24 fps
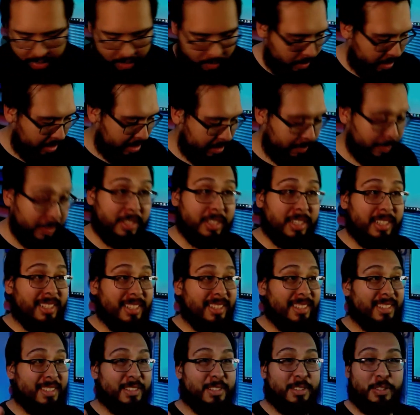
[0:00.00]
workspace.
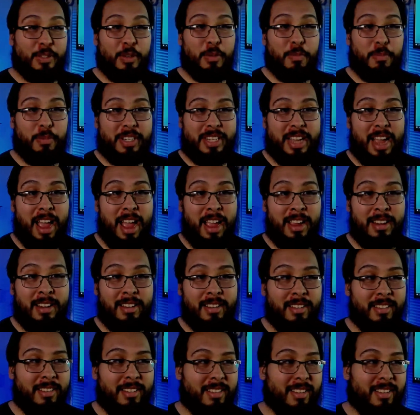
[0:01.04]
It's super tiny.